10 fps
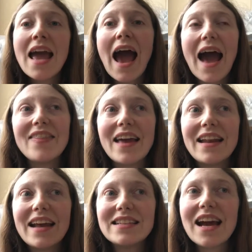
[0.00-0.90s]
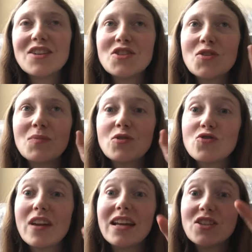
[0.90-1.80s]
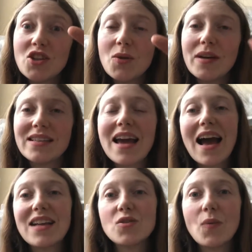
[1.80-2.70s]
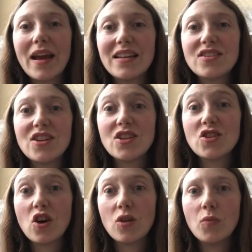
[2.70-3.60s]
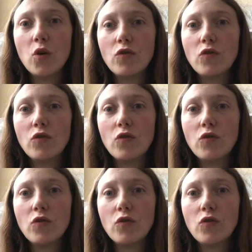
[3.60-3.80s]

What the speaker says: and then attach some string to it as a way to start the ball